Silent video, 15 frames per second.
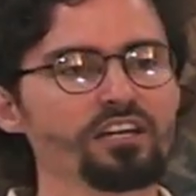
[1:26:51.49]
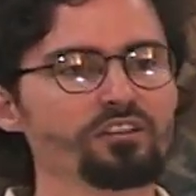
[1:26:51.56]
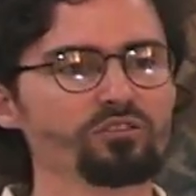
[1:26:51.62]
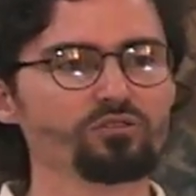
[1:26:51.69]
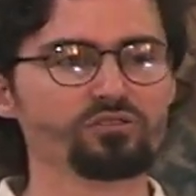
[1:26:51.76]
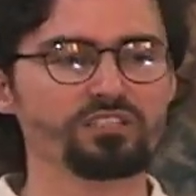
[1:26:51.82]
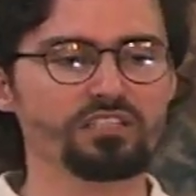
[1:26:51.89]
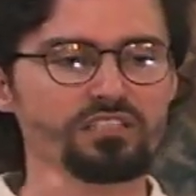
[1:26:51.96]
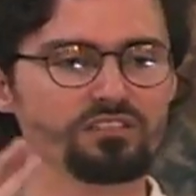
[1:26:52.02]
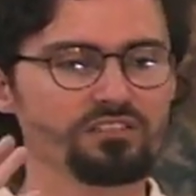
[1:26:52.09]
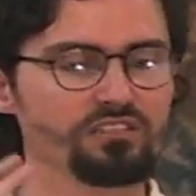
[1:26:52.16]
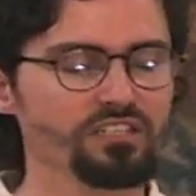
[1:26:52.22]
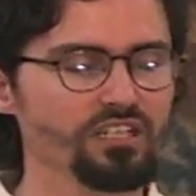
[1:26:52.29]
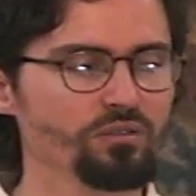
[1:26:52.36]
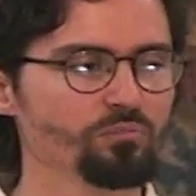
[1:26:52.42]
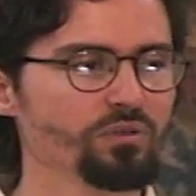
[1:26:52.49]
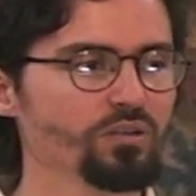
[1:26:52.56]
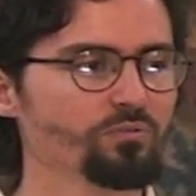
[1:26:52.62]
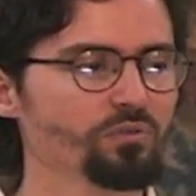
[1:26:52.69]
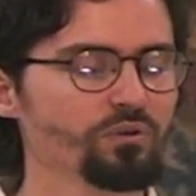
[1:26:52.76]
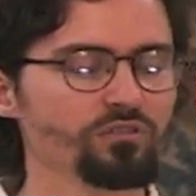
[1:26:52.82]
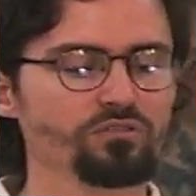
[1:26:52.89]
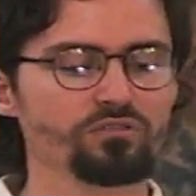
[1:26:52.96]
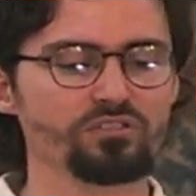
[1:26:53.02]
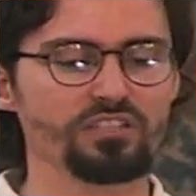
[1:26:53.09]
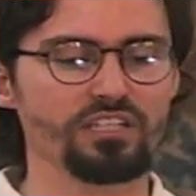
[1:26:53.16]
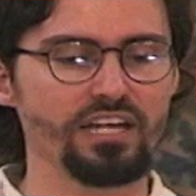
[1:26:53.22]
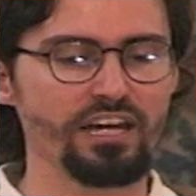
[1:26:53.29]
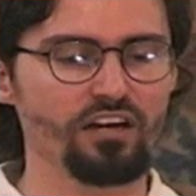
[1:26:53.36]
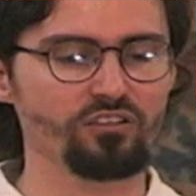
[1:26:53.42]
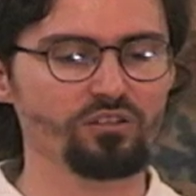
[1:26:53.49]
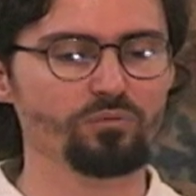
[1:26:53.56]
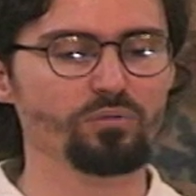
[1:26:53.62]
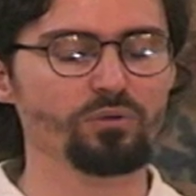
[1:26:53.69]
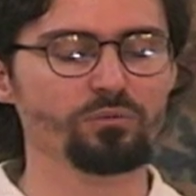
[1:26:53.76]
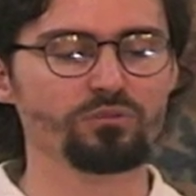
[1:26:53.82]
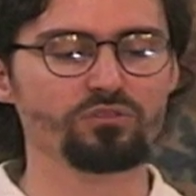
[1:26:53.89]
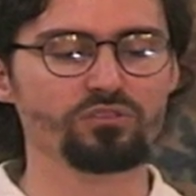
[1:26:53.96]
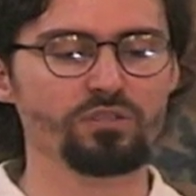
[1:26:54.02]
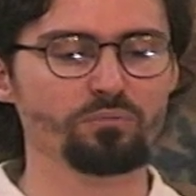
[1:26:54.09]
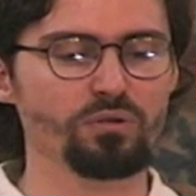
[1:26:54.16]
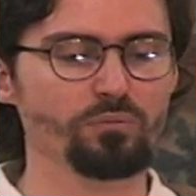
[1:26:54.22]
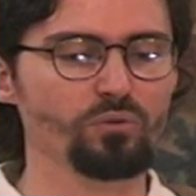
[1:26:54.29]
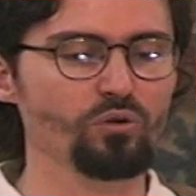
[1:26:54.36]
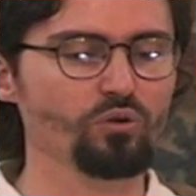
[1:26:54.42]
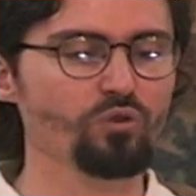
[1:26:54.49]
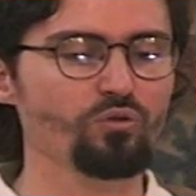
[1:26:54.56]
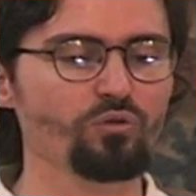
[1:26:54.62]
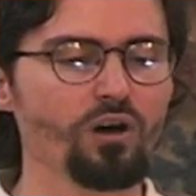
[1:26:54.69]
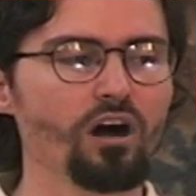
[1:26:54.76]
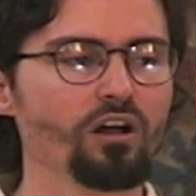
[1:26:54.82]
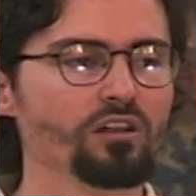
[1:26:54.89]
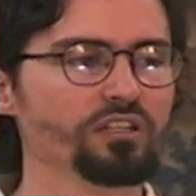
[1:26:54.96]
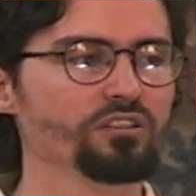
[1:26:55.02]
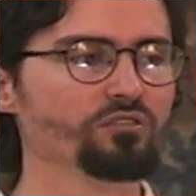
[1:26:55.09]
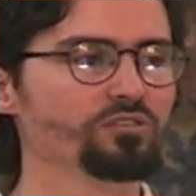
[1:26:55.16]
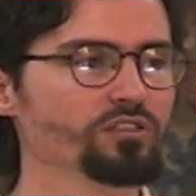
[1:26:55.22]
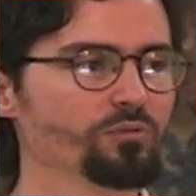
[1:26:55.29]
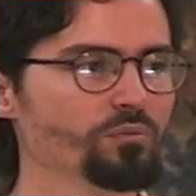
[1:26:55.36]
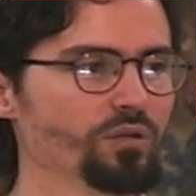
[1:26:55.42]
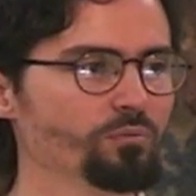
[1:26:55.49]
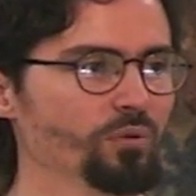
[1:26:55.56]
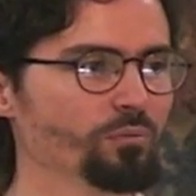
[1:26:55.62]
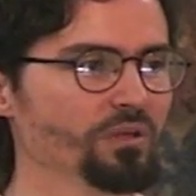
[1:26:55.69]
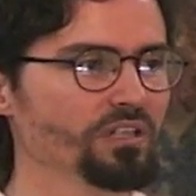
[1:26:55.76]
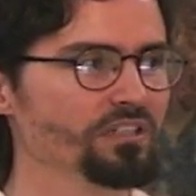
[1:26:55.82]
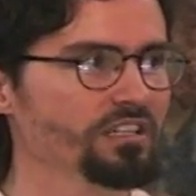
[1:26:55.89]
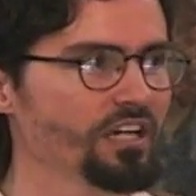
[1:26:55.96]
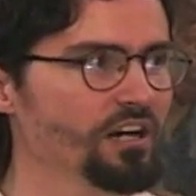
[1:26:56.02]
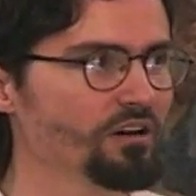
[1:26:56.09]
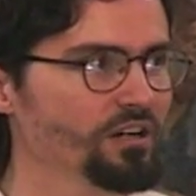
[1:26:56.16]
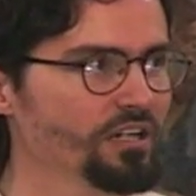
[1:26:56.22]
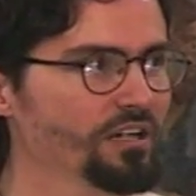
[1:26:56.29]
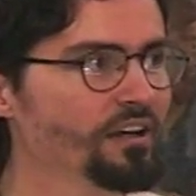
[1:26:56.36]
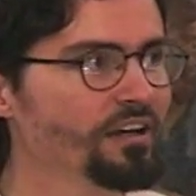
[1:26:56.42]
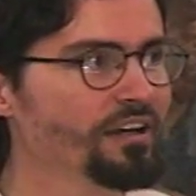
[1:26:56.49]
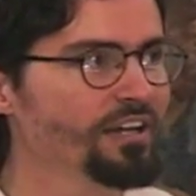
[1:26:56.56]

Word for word: You see sick people, you see healthy people, you see people crawling, you see people being carried.